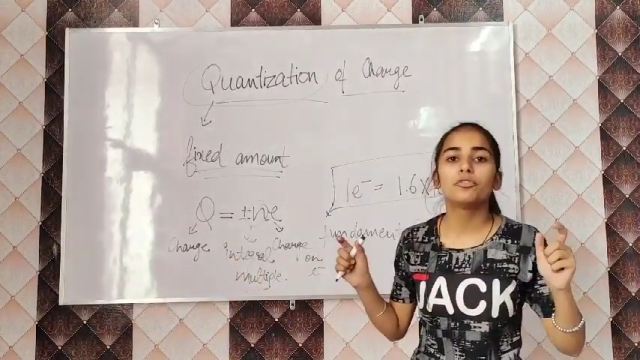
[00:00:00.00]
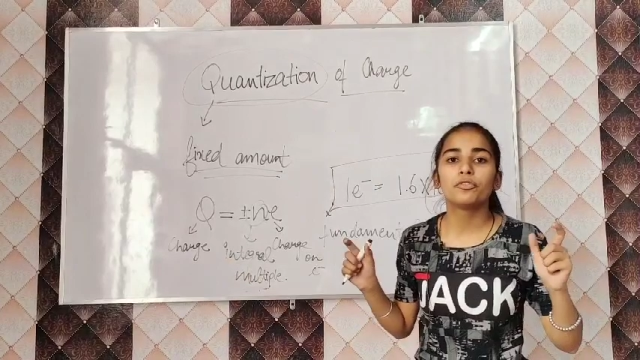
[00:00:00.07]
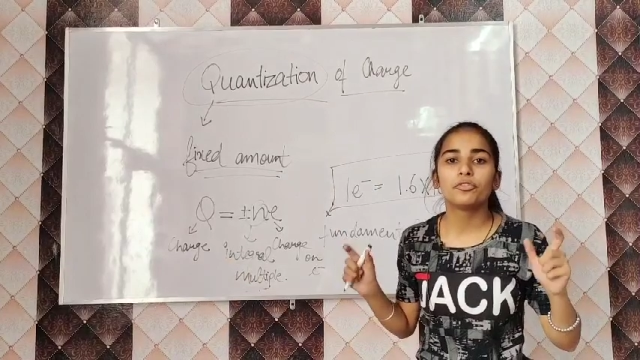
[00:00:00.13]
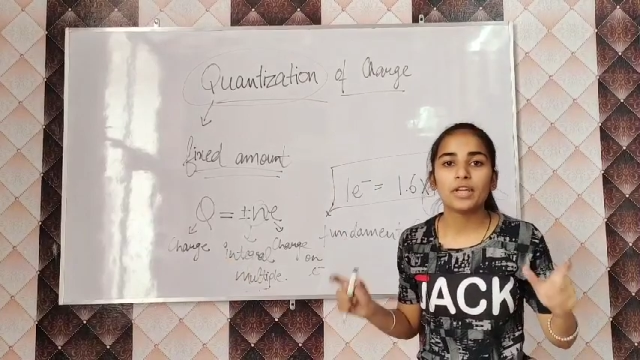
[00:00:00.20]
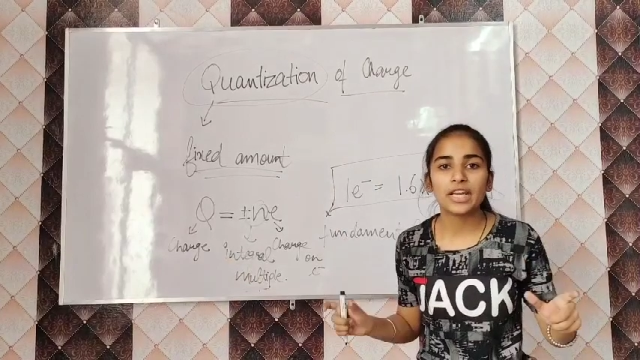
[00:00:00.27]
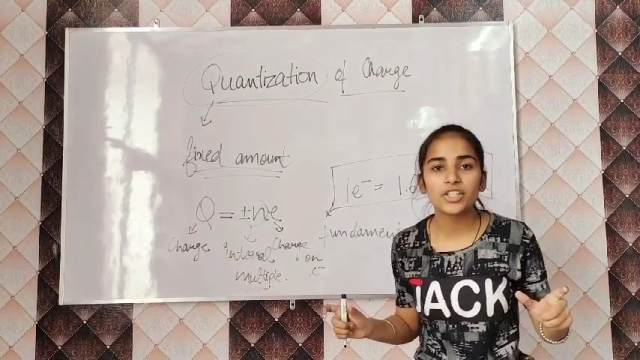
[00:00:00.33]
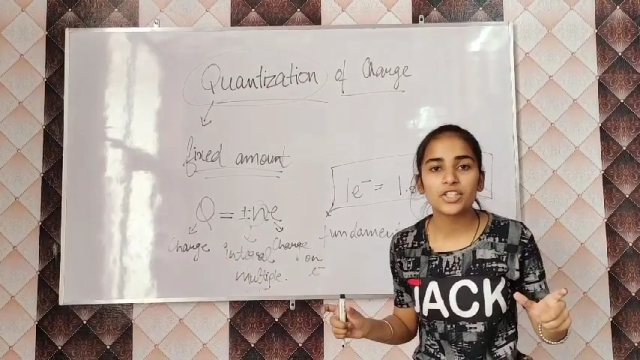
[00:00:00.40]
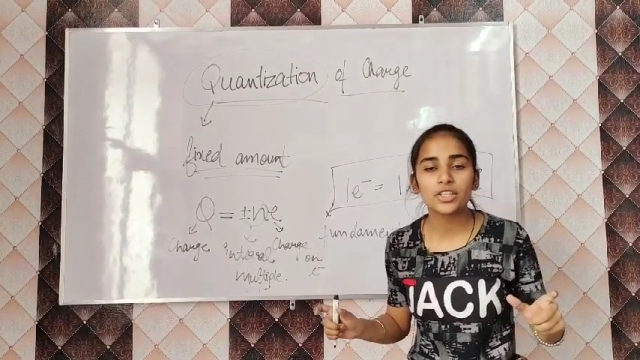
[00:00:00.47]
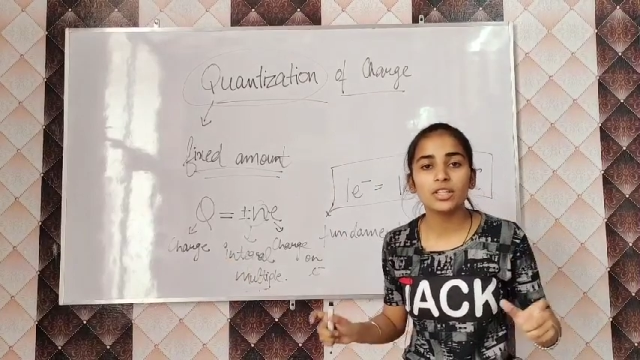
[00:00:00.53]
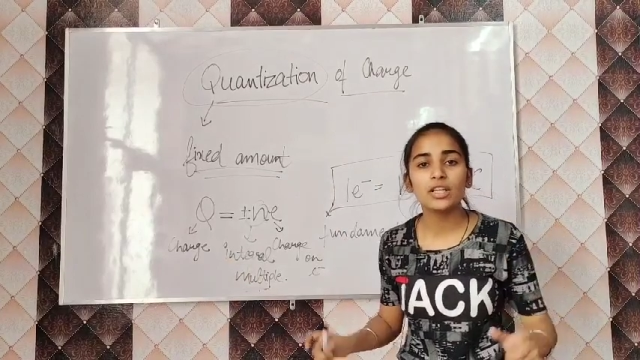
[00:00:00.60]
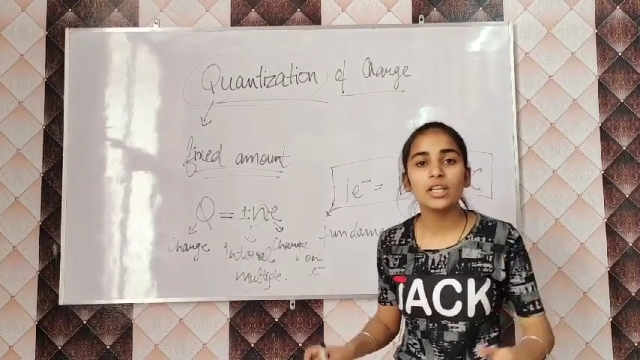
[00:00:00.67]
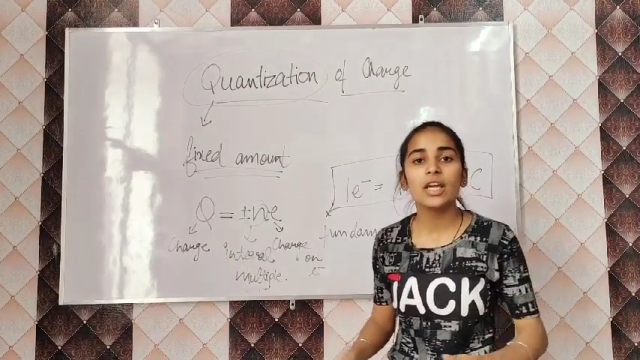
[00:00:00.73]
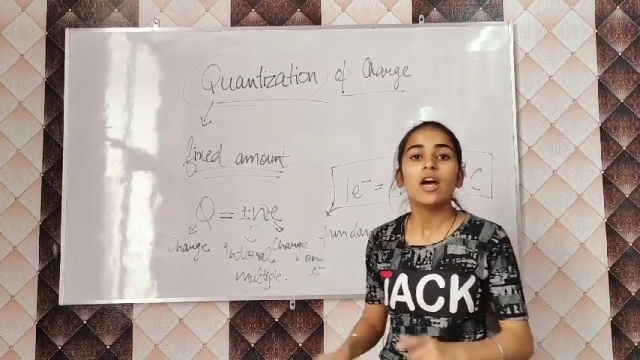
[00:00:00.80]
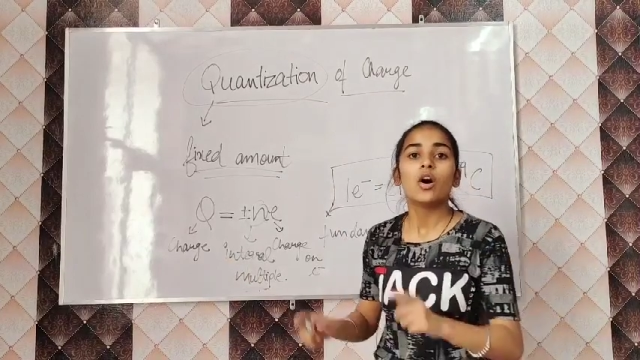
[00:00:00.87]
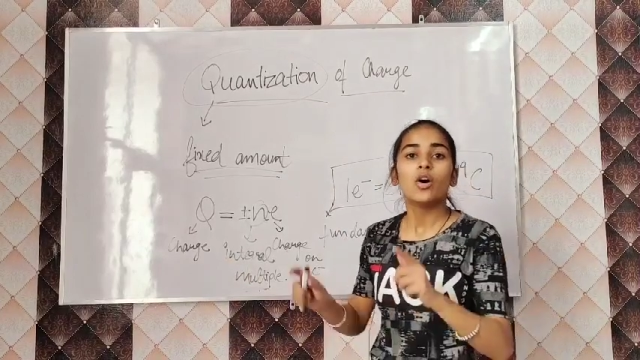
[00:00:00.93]
fraction,
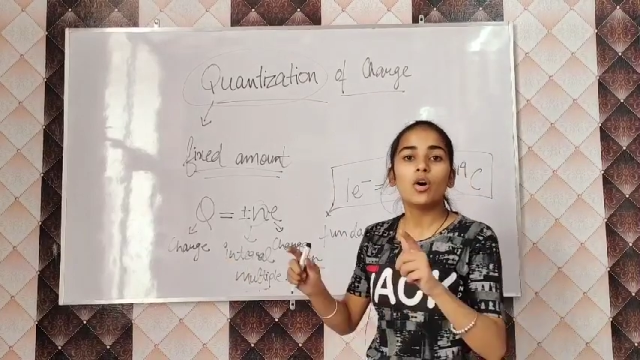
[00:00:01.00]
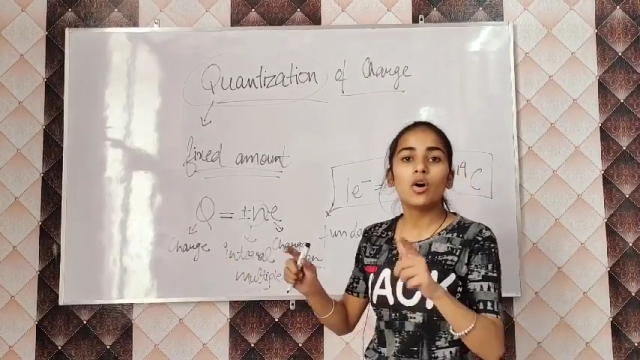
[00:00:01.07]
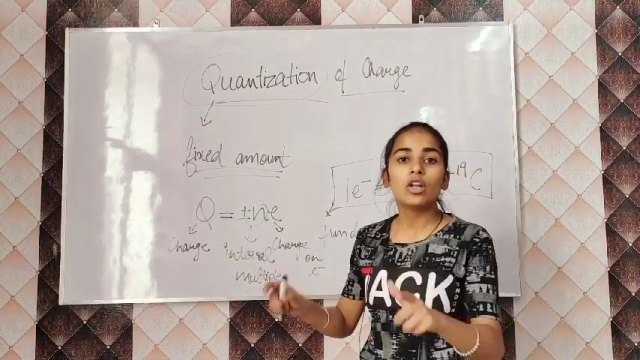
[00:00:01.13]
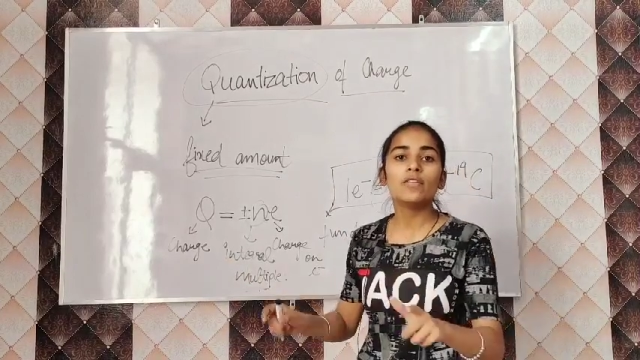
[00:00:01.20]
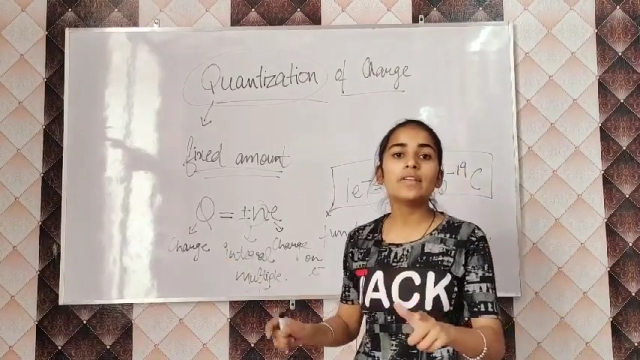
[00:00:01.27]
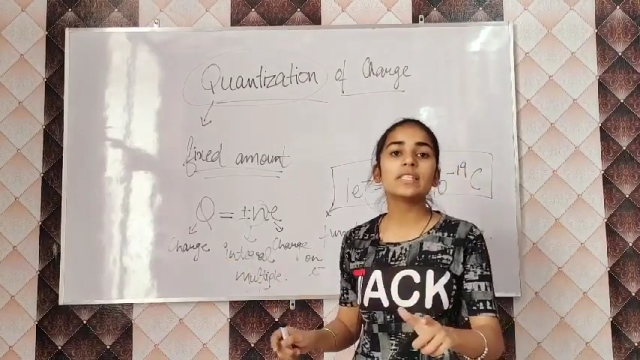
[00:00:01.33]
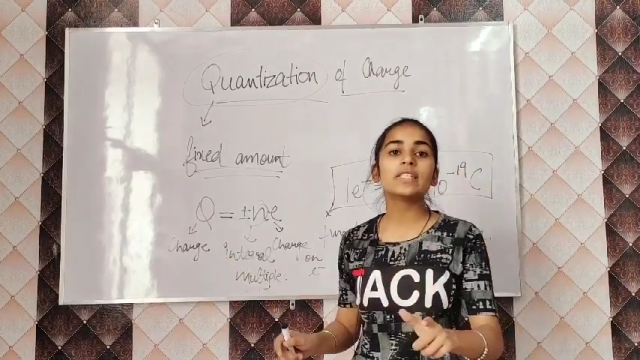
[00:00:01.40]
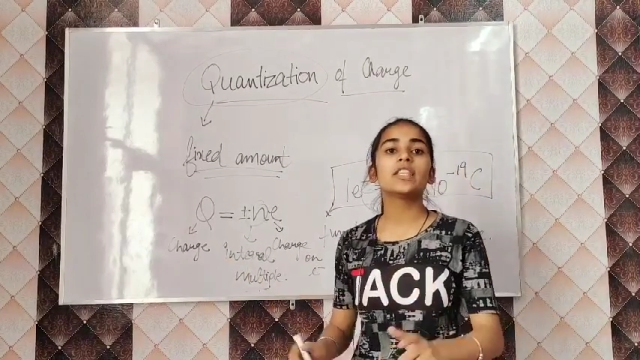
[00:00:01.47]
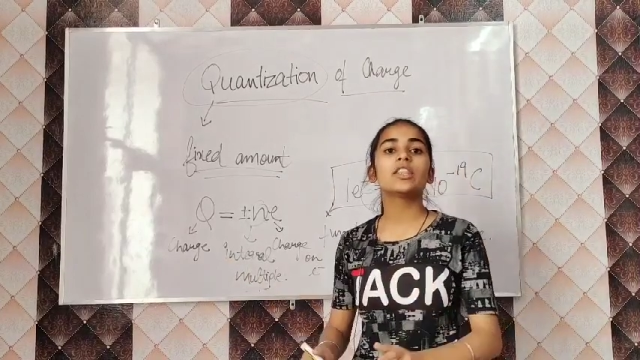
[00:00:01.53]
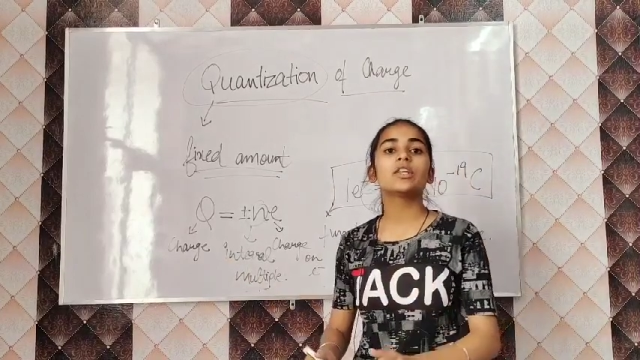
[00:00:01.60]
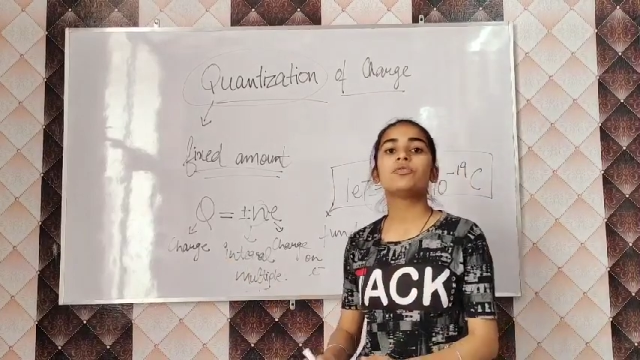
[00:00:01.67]
always in the